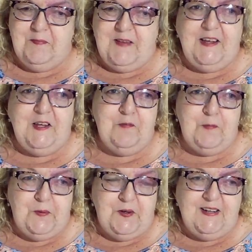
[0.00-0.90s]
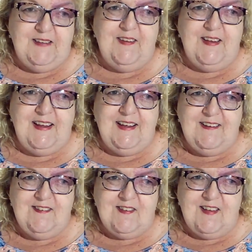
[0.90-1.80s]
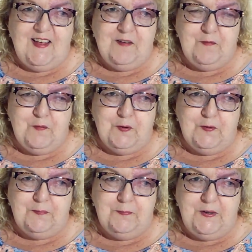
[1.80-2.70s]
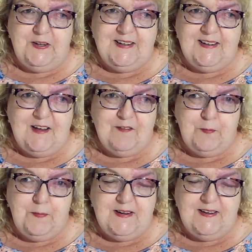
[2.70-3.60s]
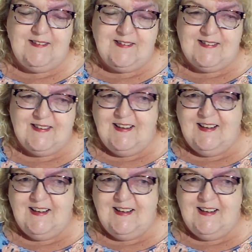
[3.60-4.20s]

Thank you for putting in the links and for putting in everybody's